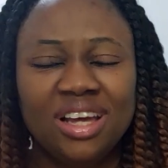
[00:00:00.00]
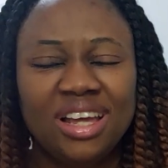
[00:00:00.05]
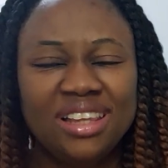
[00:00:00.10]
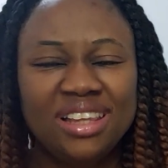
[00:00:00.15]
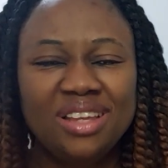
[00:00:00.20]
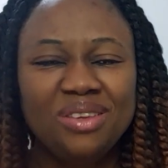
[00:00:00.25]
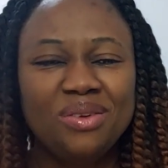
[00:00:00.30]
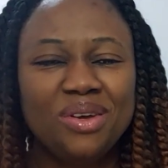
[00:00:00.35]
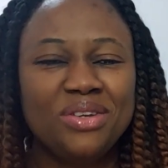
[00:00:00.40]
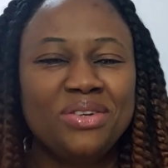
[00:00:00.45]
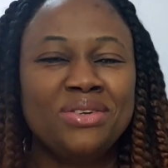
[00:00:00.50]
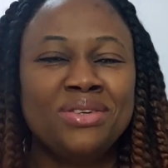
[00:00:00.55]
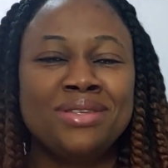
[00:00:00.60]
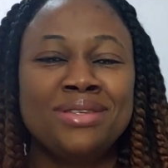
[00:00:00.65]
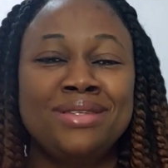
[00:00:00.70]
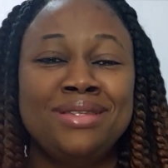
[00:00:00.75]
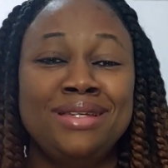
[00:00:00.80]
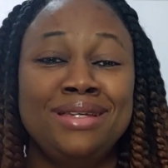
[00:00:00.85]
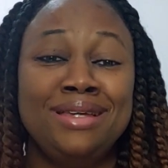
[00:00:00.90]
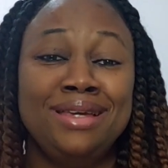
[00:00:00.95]
I think they were
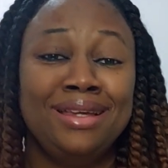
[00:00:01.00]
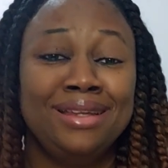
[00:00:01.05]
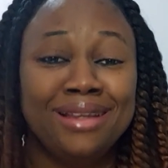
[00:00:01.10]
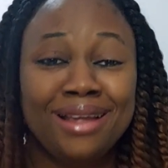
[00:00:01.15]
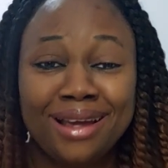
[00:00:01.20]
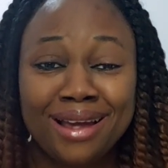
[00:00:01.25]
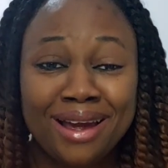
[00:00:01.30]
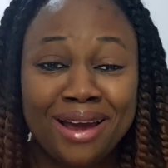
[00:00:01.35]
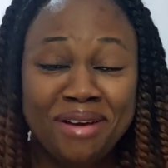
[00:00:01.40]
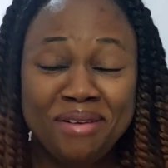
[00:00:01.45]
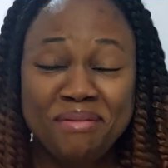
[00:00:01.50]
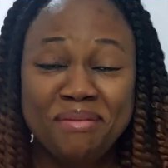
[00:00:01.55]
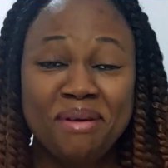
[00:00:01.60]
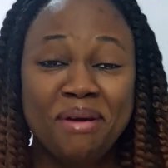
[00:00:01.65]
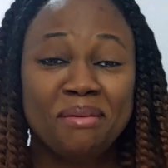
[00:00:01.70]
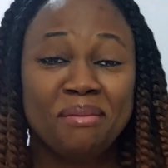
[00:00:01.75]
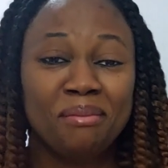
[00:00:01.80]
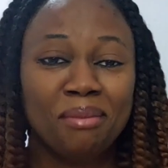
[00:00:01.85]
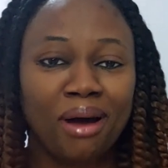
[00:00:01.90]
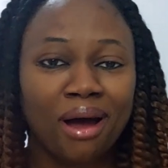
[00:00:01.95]
just digging. I can't
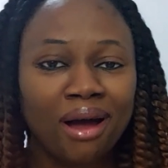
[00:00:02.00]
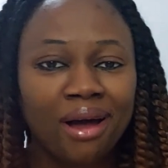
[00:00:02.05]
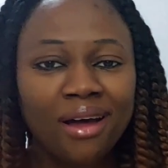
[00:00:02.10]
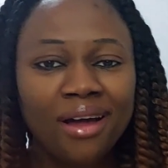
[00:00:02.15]
remember.